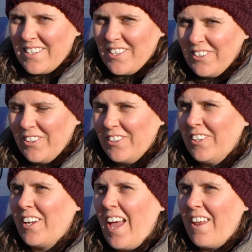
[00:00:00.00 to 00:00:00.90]
to
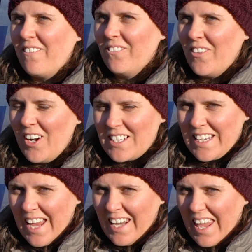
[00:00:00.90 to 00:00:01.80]
Lulu and what
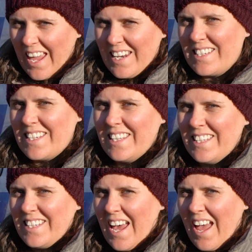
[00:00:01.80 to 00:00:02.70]
an end to
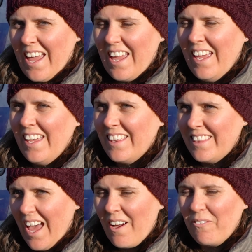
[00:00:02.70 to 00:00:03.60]
the day.
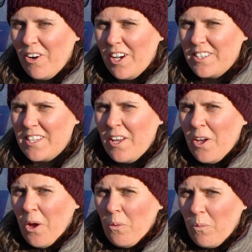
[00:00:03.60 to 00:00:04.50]
That was
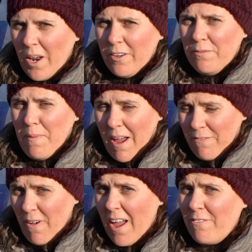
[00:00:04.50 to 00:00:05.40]
one of my
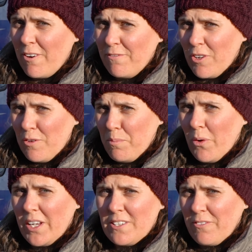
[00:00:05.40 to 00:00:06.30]
favorite
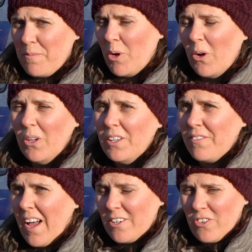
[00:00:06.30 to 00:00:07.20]
viewpoints from all
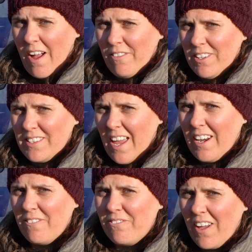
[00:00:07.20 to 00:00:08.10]
of our travels
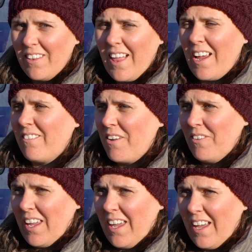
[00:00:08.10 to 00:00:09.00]
and it felt like we
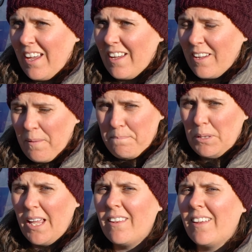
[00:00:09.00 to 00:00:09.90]
were here
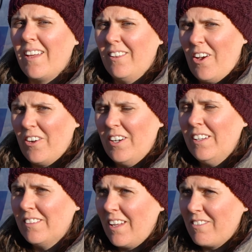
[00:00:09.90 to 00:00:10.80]
completely alone.
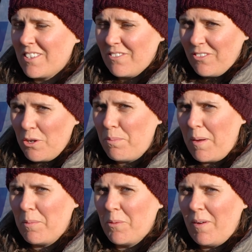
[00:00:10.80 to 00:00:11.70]
There was a few
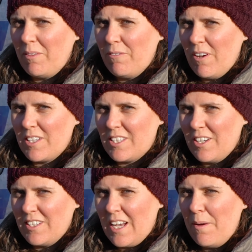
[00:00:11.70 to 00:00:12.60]
people when we first
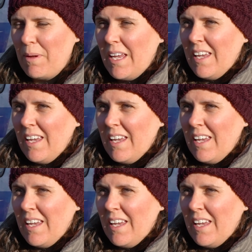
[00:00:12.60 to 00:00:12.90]
turned up,